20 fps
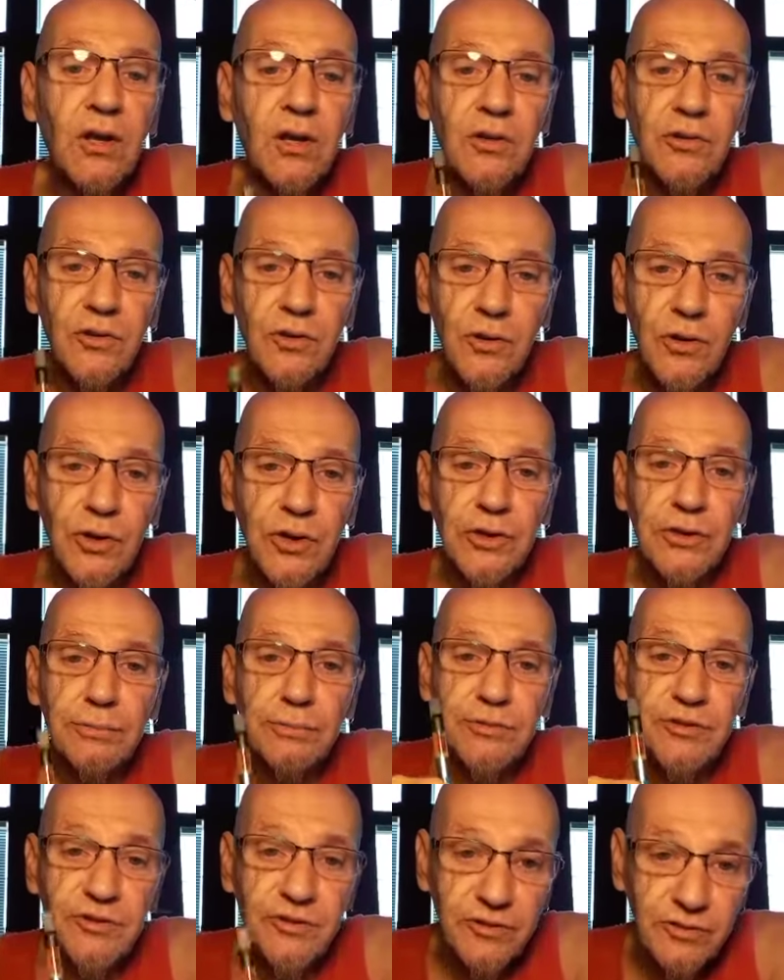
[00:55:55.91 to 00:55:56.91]
So you can
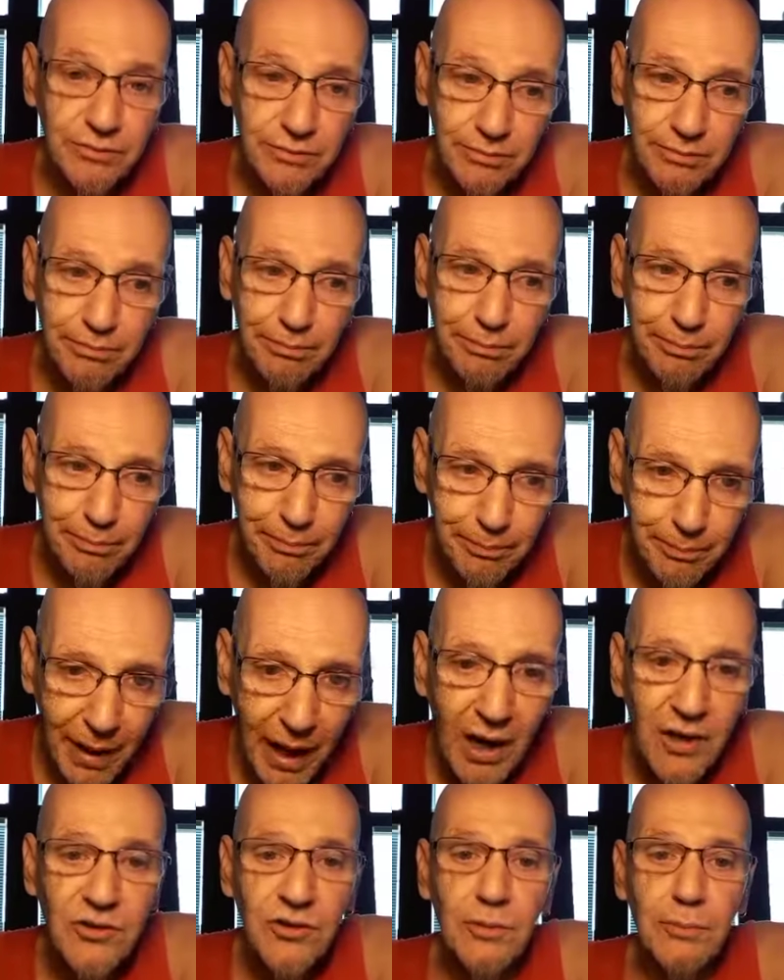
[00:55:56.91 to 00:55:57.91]

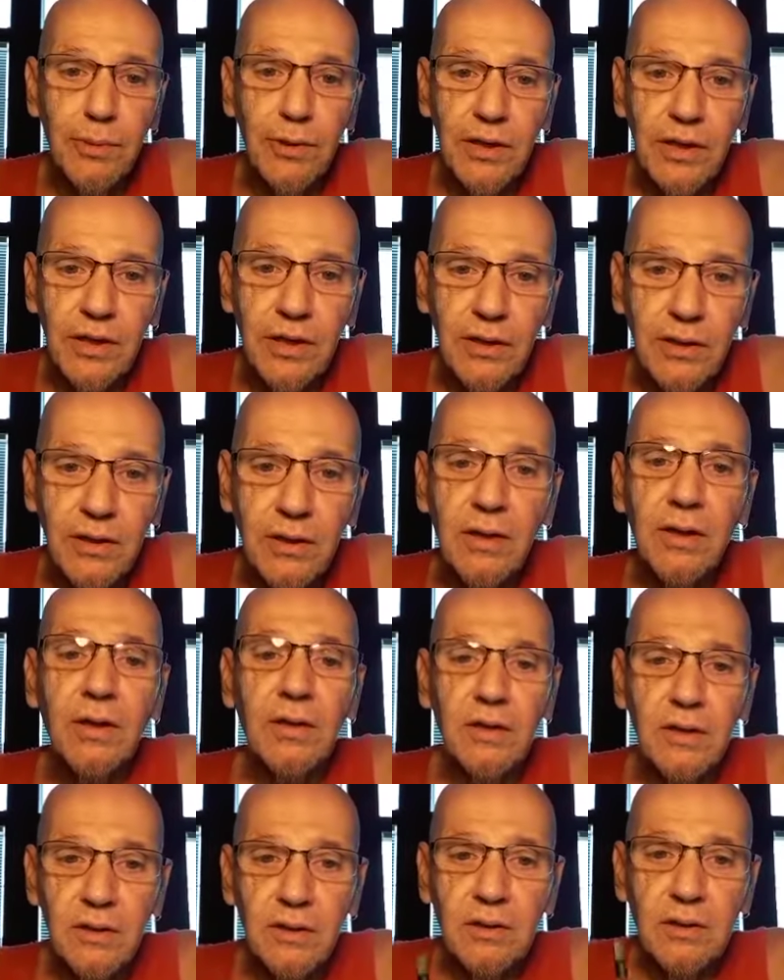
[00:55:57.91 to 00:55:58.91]
possibly
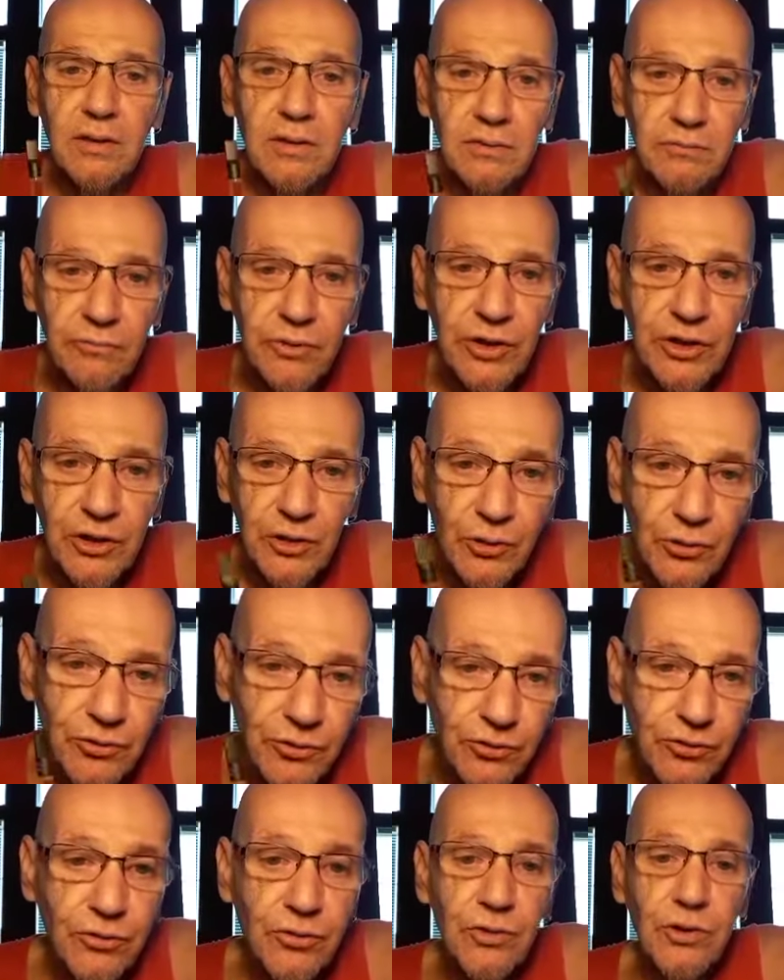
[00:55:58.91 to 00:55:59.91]

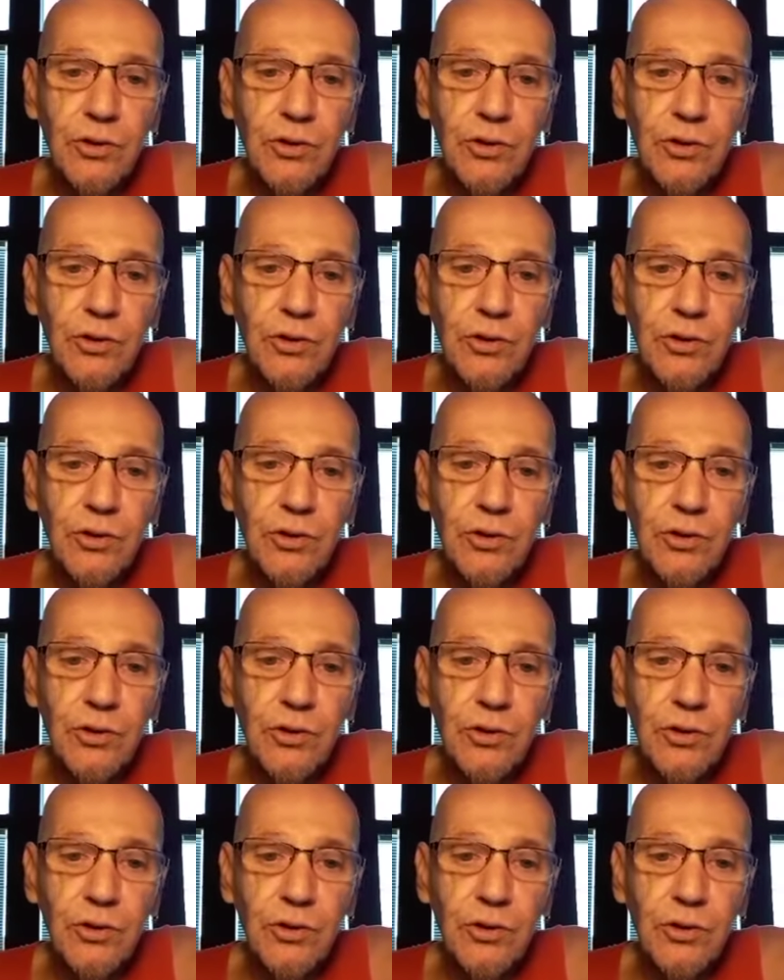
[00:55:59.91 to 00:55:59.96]
reduce